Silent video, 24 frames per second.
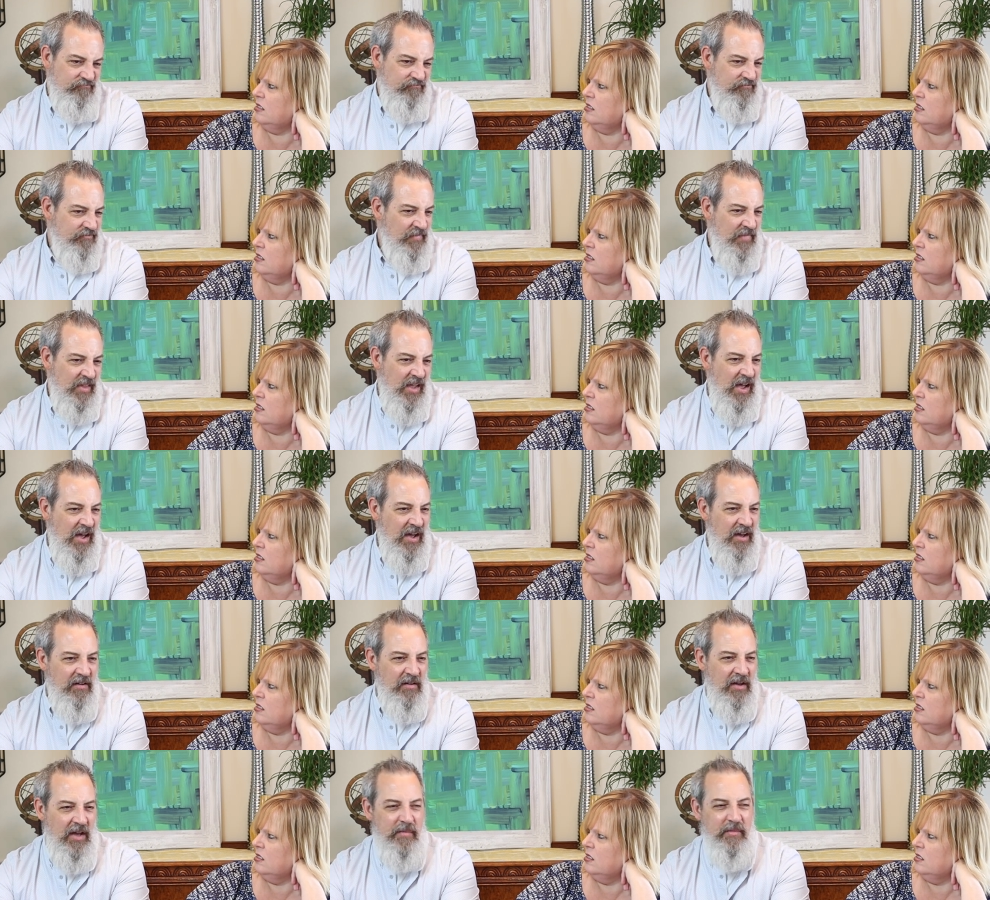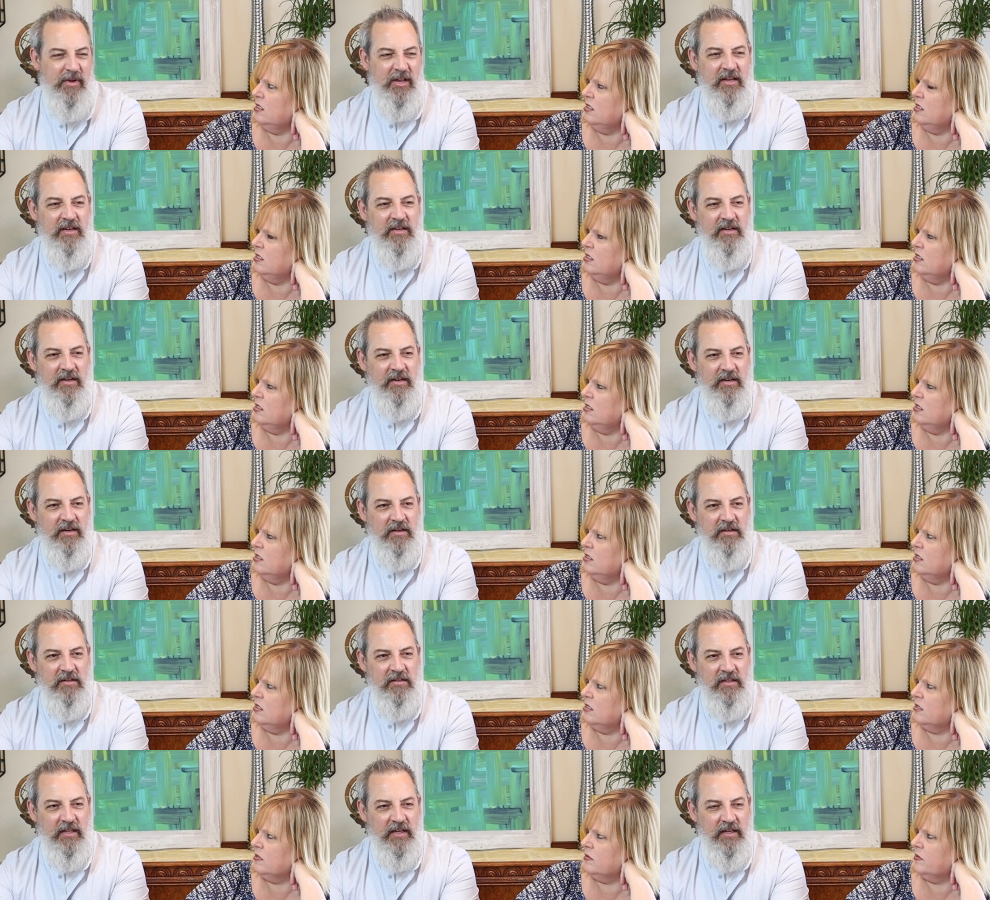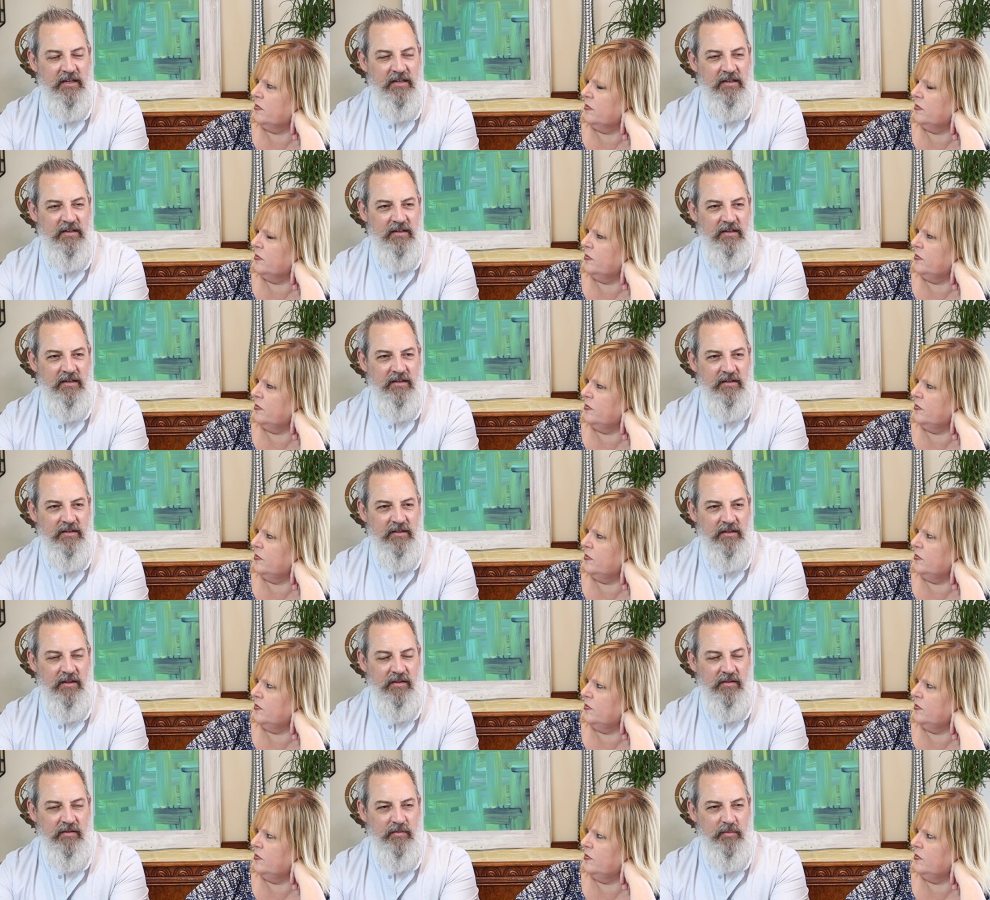Speaker 1: No, I mean, you know, like
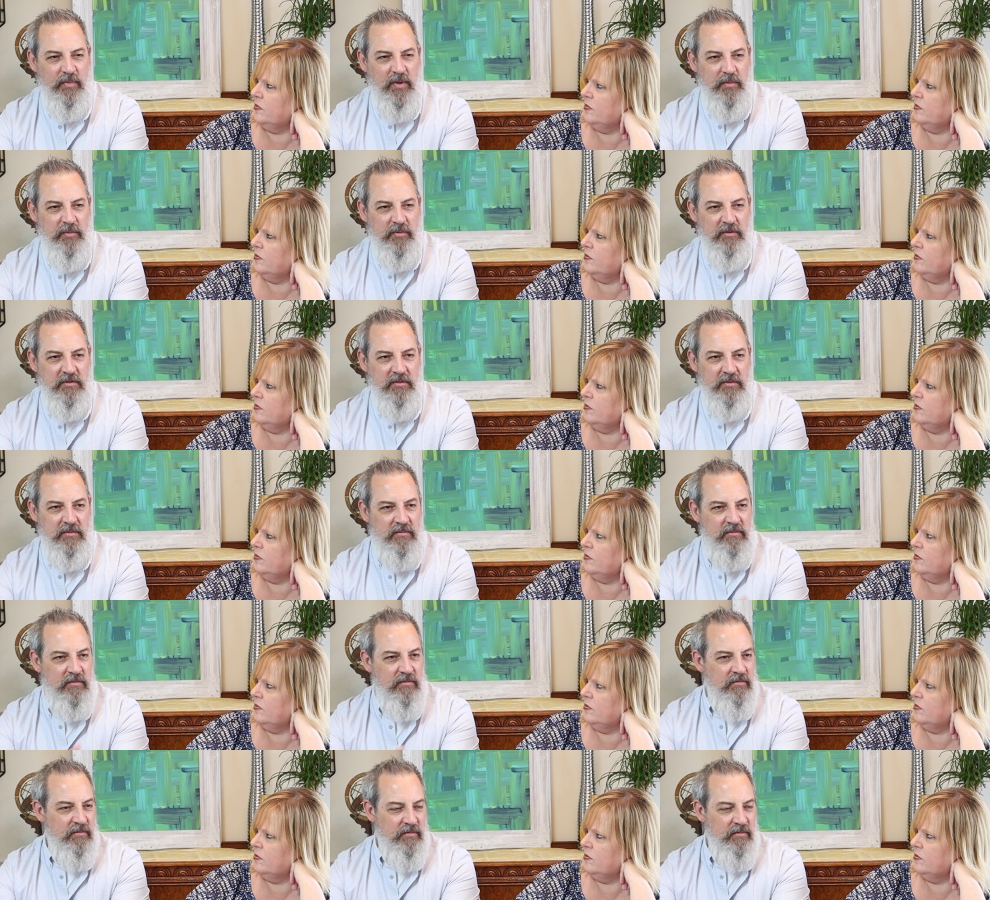other people...